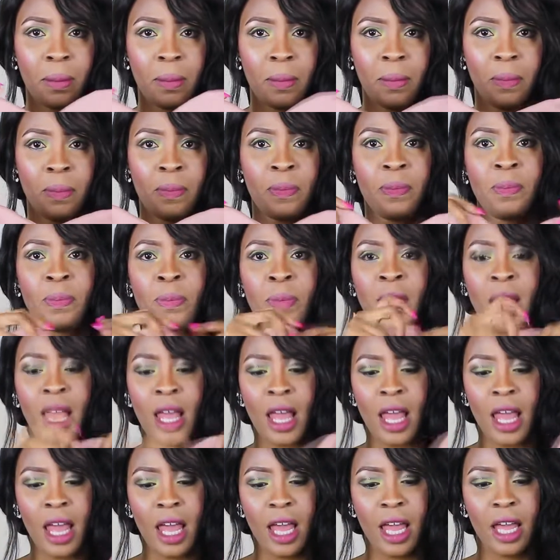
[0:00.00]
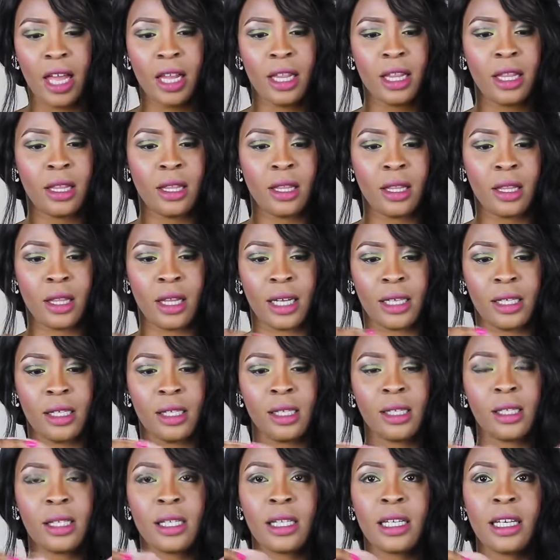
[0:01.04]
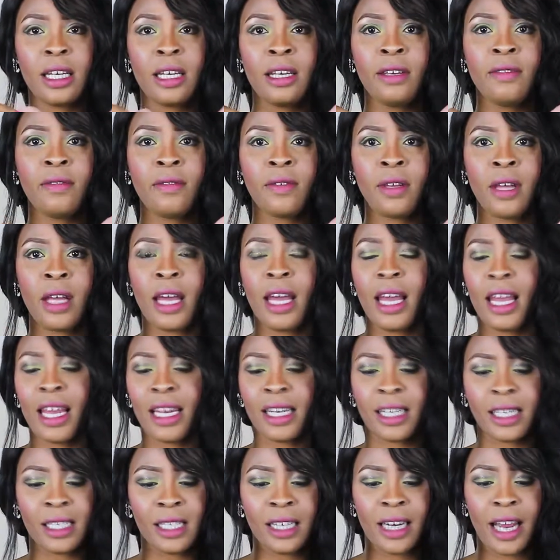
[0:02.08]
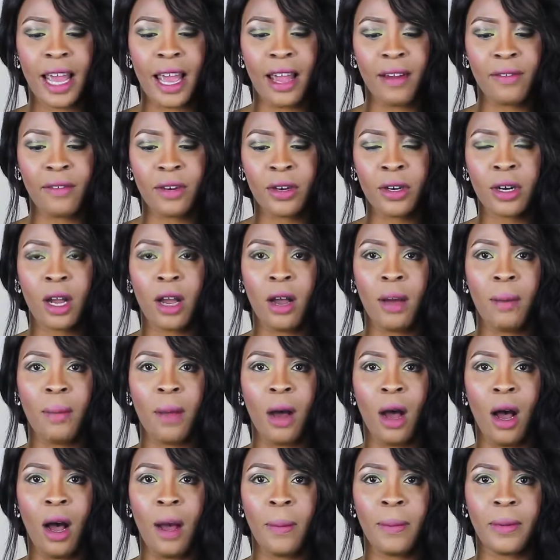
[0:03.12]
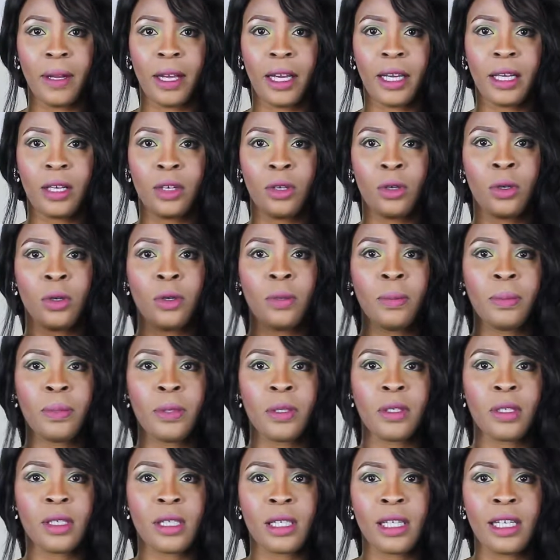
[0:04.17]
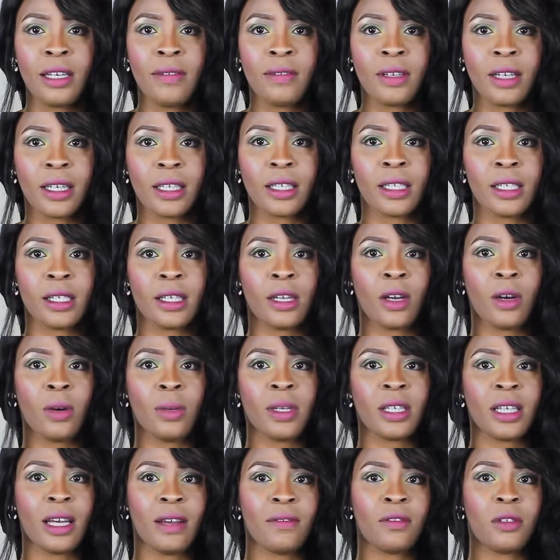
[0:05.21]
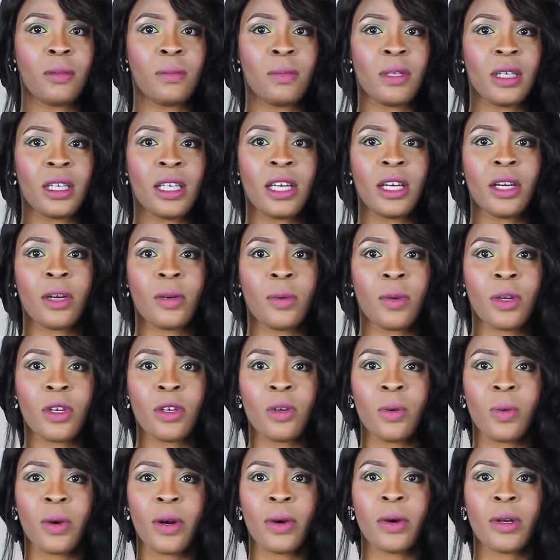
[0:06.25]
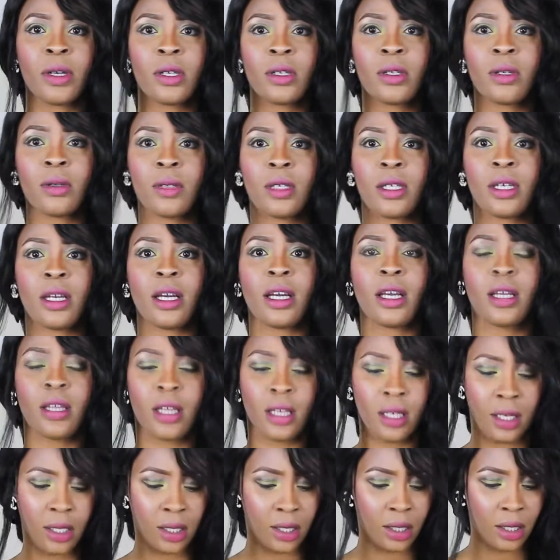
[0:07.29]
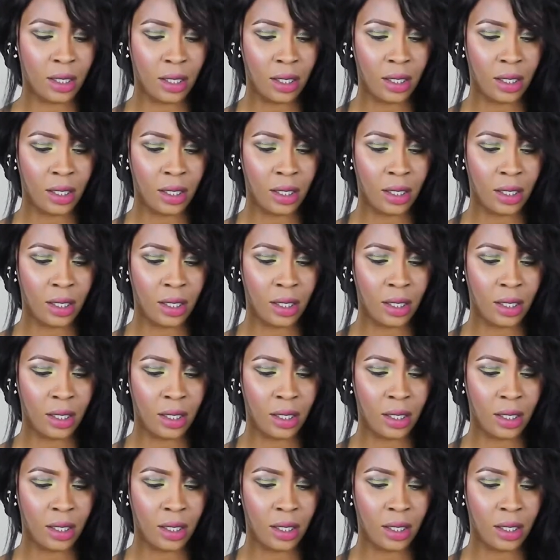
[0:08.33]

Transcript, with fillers: mm -hmm. and that's the sleeve it doesn't ever come up like you couldn't put the sleeve like this they always have to be here when you wear it so it's like this